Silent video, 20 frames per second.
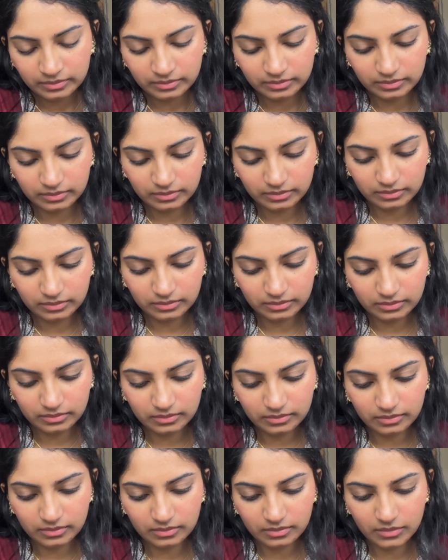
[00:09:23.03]

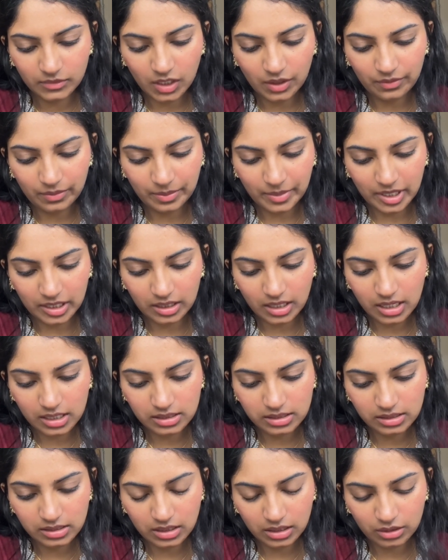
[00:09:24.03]
Never mind. I'll
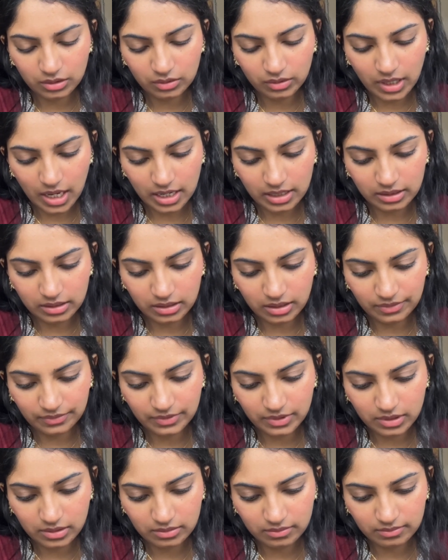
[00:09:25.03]
stick to
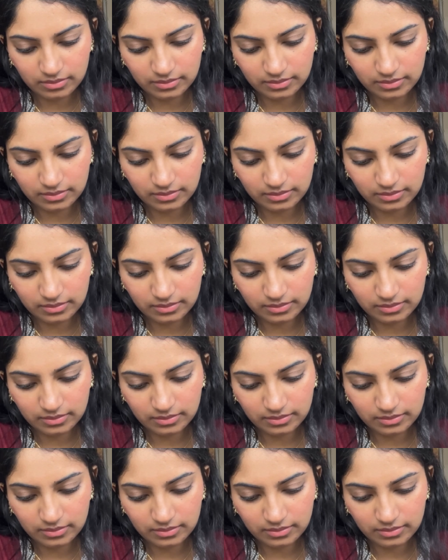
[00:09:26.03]
calligraphy.